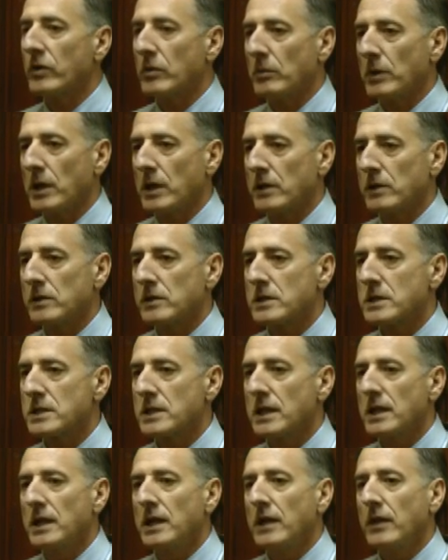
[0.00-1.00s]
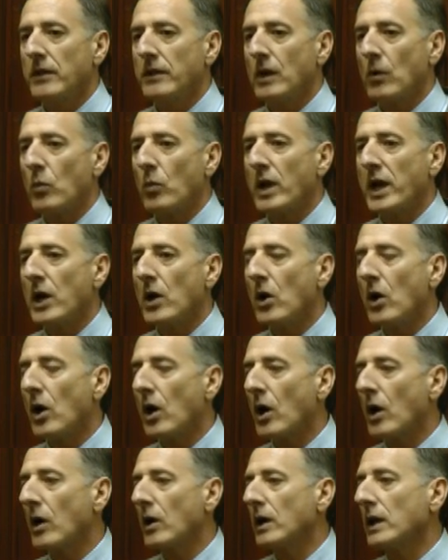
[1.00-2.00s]
Vermonters that we
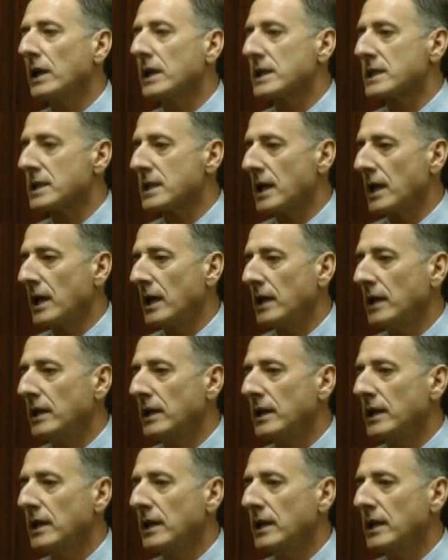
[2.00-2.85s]
are a state